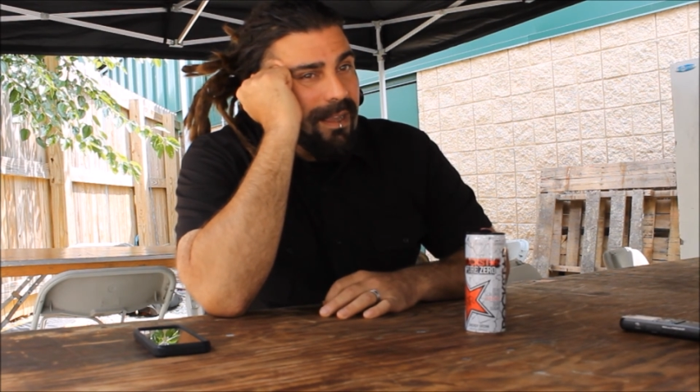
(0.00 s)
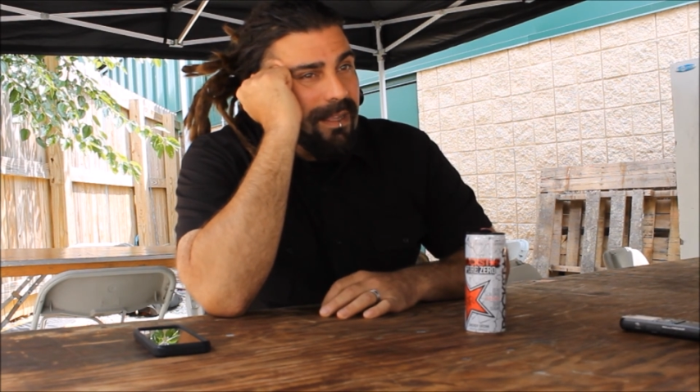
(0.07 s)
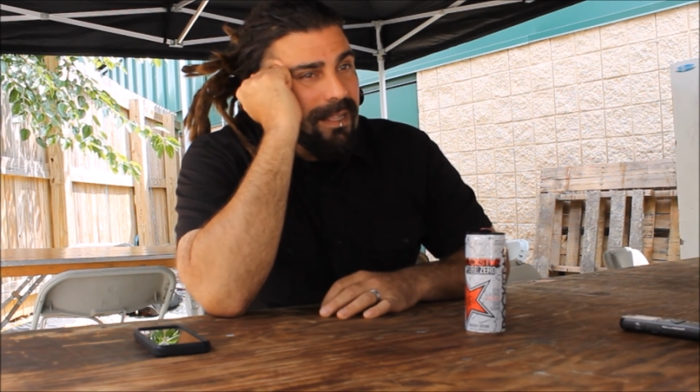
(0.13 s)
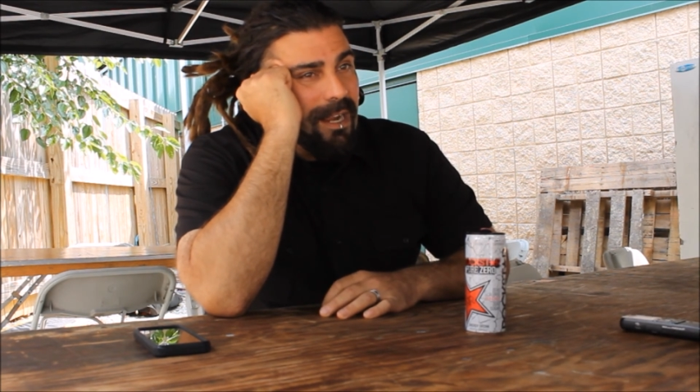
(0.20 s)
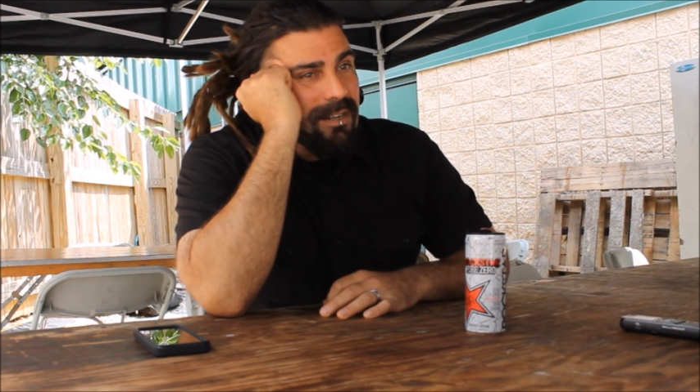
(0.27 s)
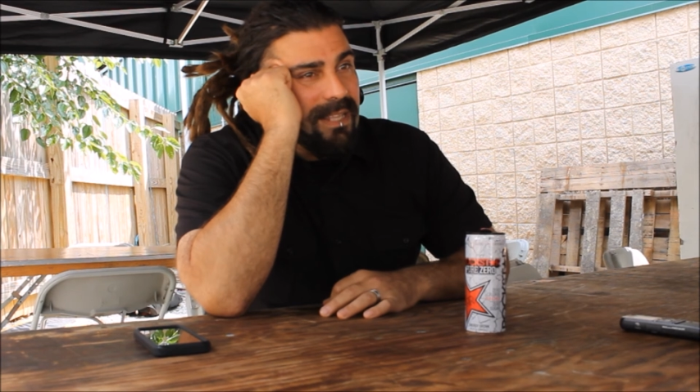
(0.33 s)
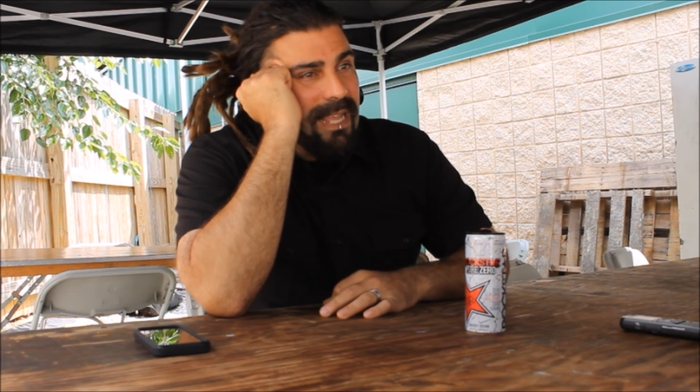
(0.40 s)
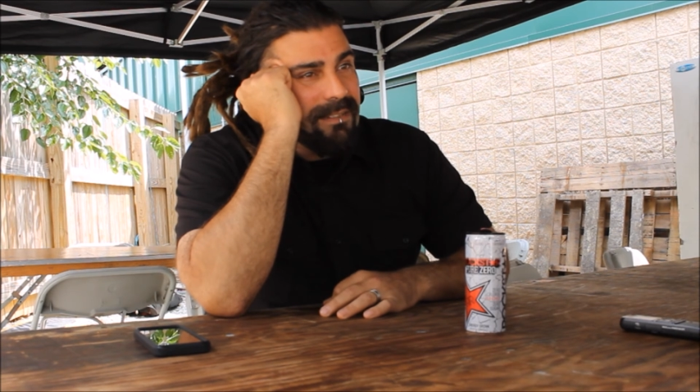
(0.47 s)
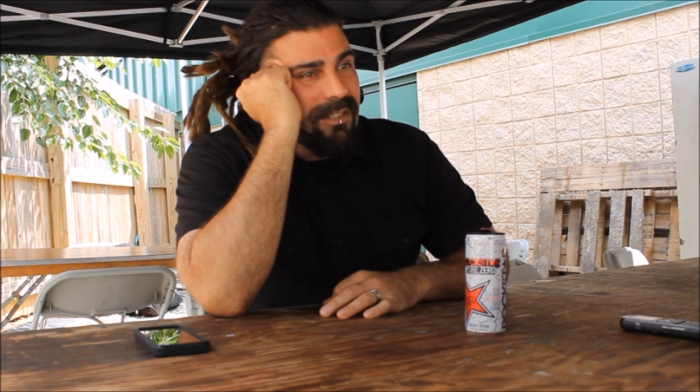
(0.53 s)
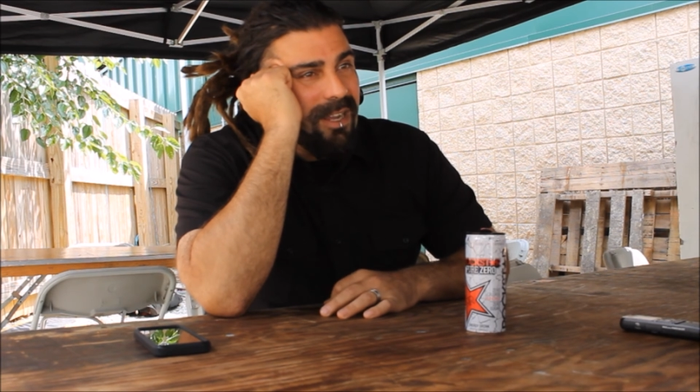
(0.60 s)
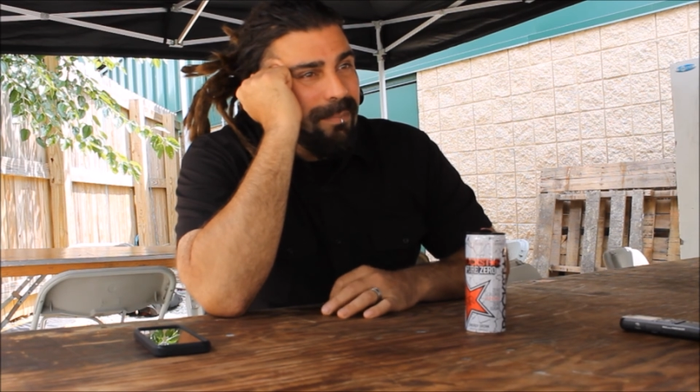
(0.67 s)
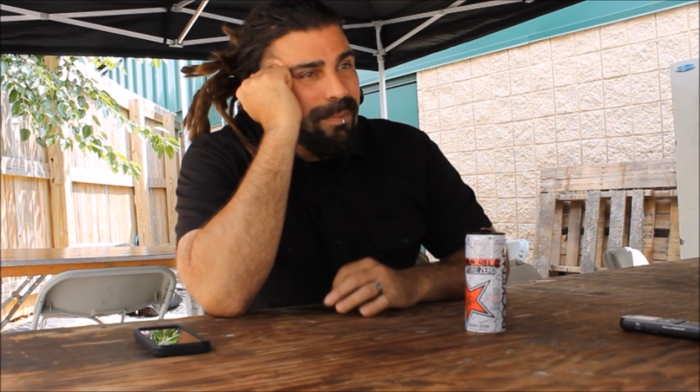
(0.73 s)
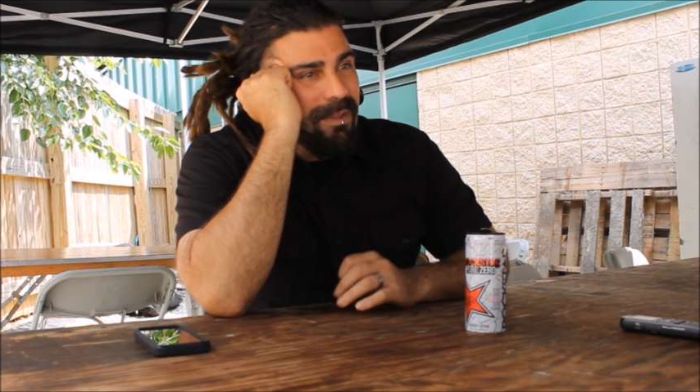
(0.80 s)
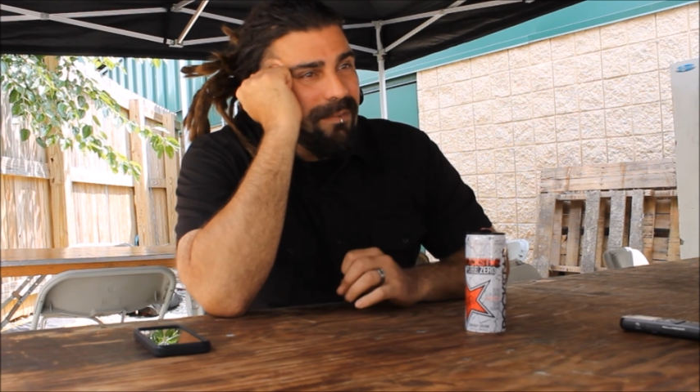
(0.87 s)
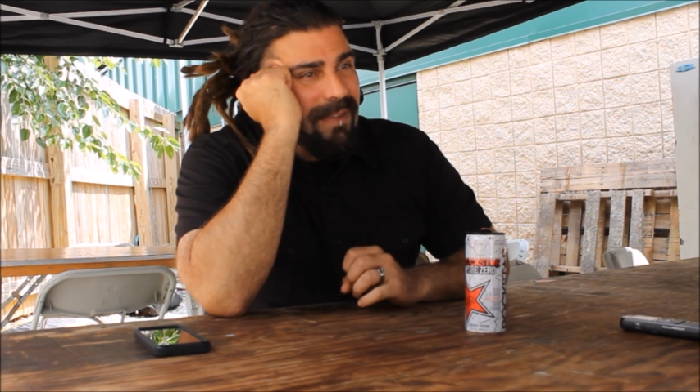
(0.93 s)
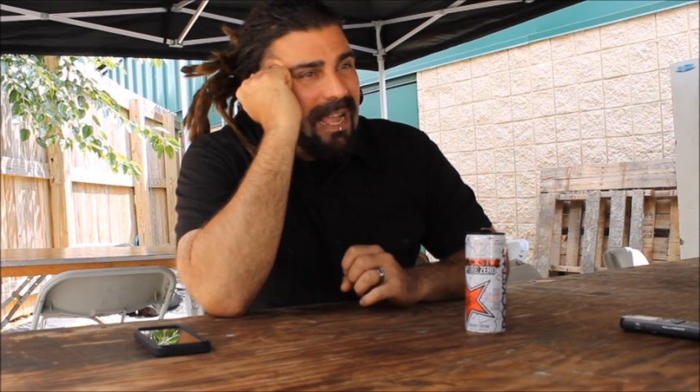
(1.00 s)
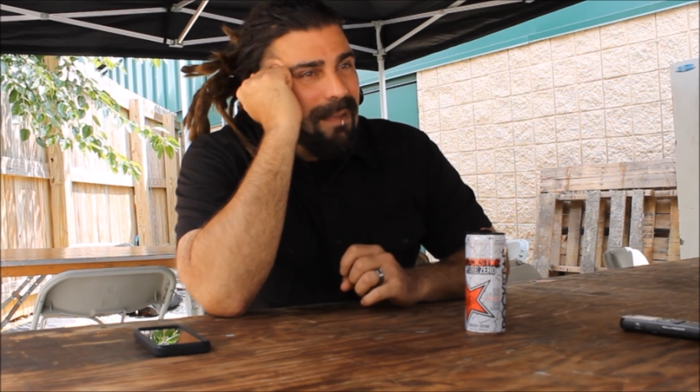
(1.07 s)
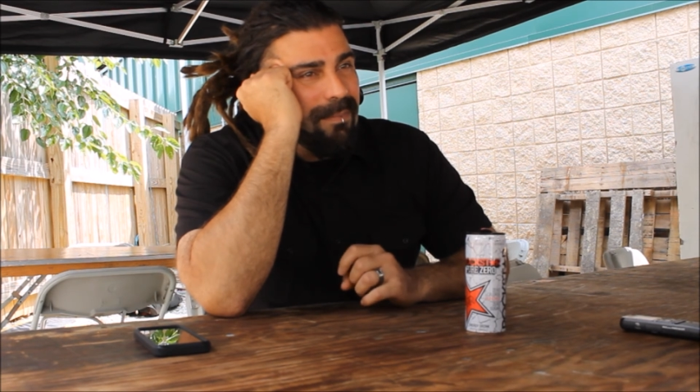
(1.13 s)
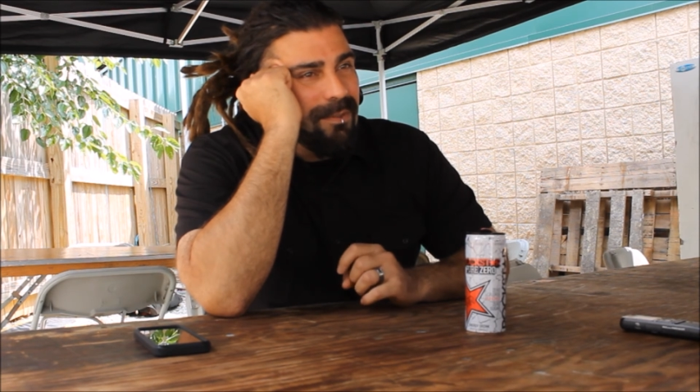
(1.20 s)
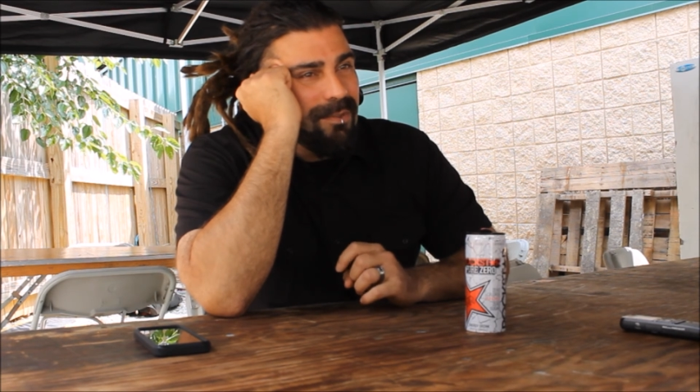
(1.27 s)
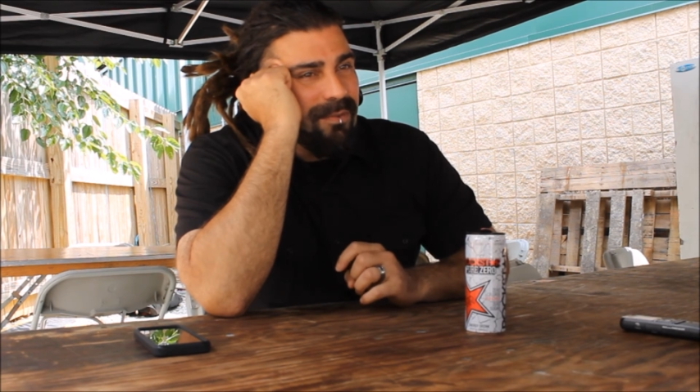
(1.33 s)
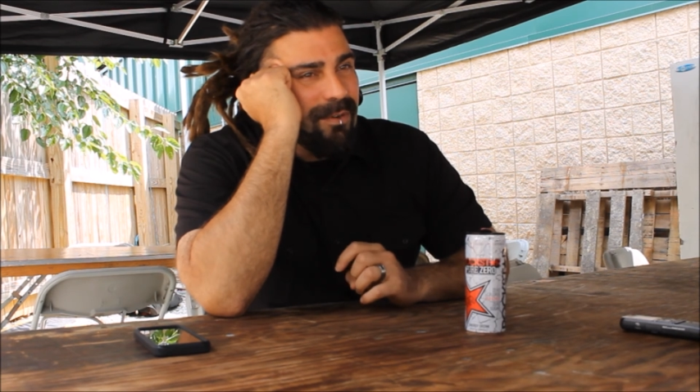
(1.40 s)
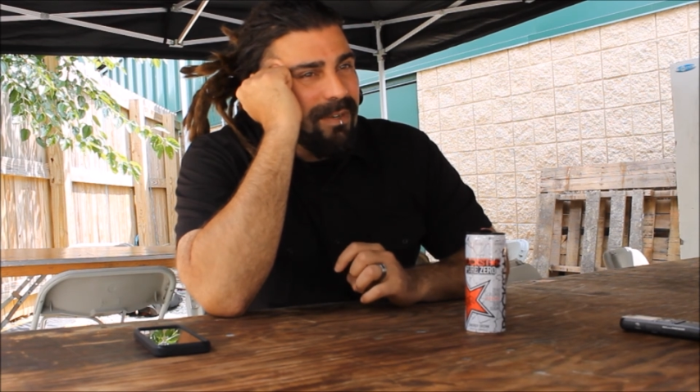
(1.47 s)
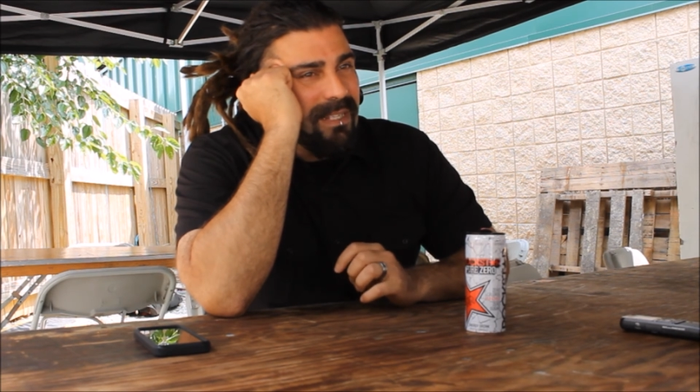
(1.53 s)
our last couple of albums were